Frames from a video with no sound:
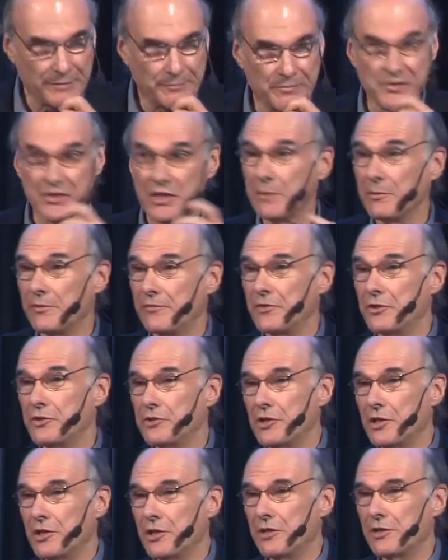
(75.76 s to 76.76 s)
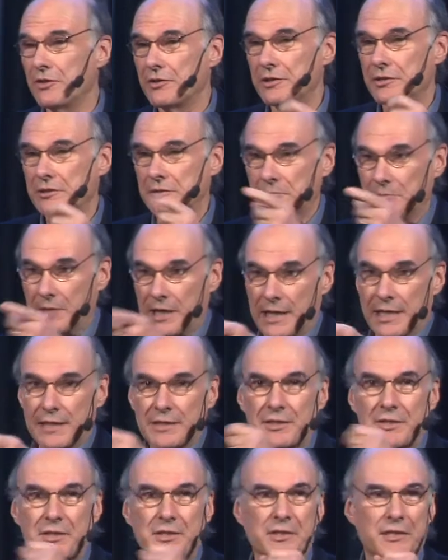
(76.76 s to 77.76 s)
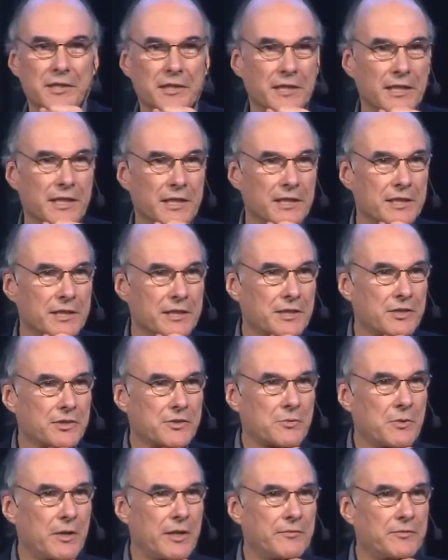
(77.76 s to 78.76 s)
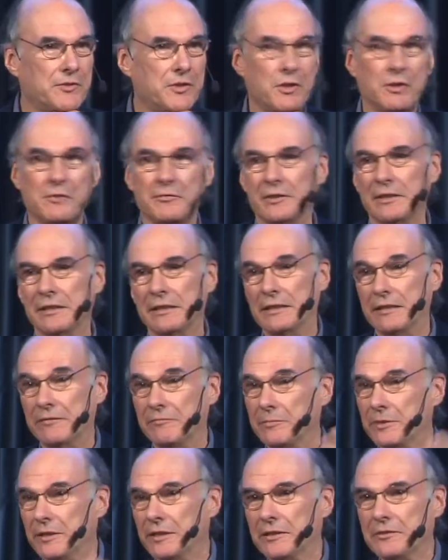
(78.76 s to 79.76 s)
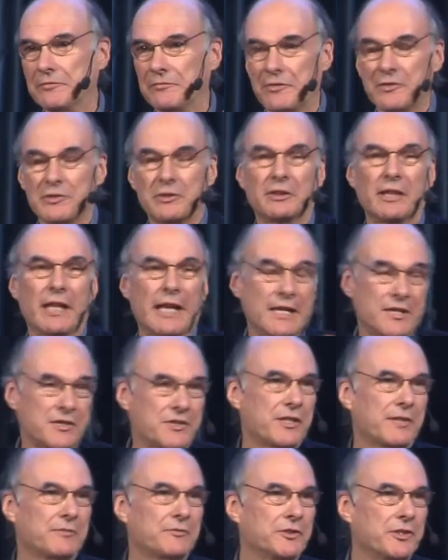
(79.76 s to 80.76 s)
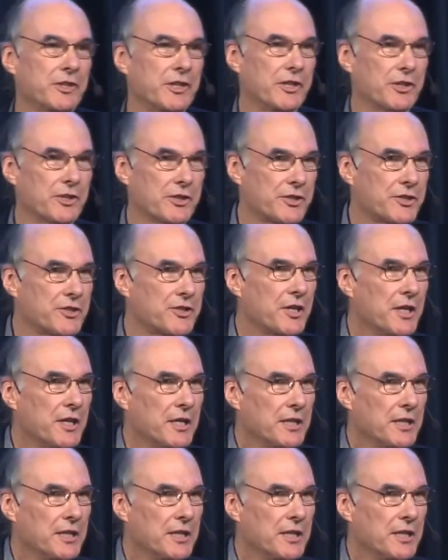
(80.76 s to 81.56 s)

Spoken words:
Some of you know that Mats and his wife Tova have been, for the last several years,